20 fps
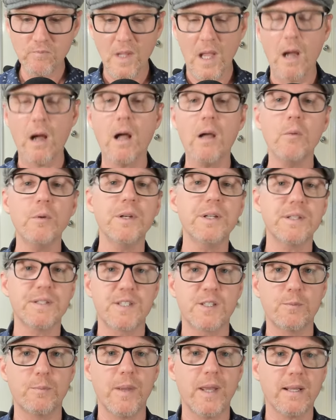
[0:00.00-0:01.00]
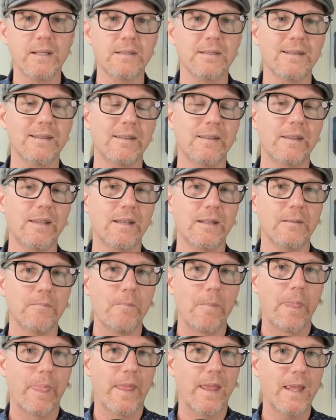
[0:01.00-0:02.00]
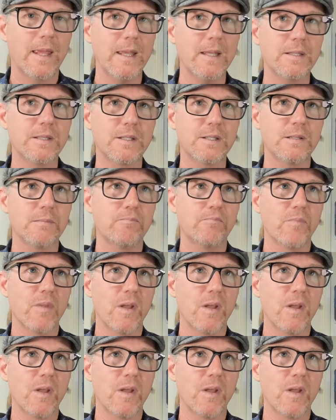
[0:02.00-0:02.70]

I would expect that it's